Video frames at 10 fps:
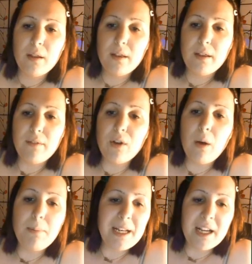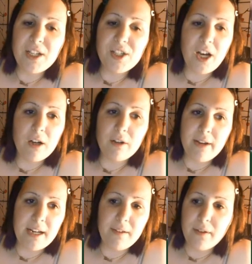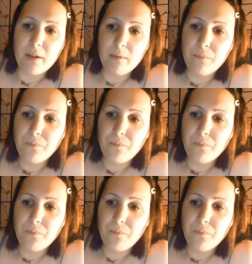They've got to be like a dark green, I feel.